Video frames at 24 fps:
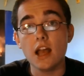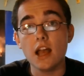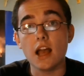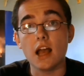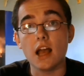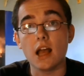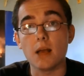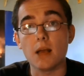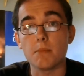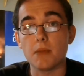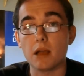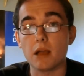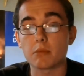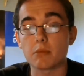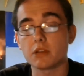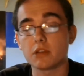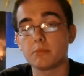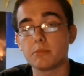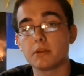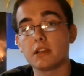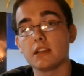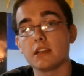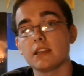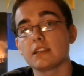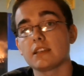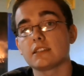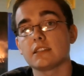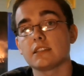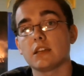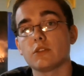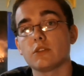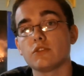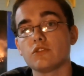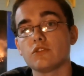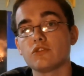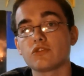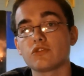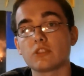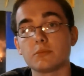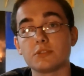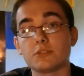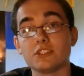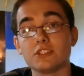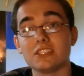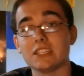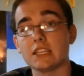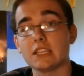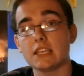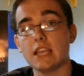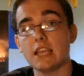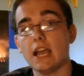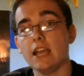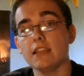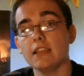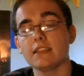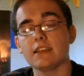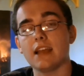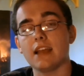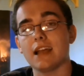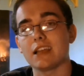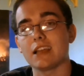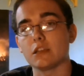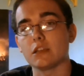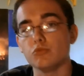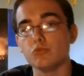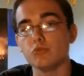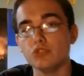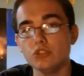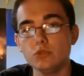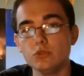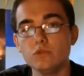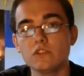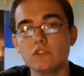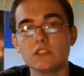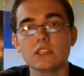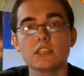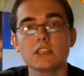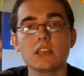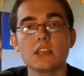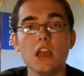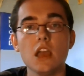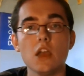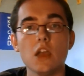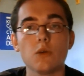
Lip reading: I'm going to put a link down in the description to the guide that I am using,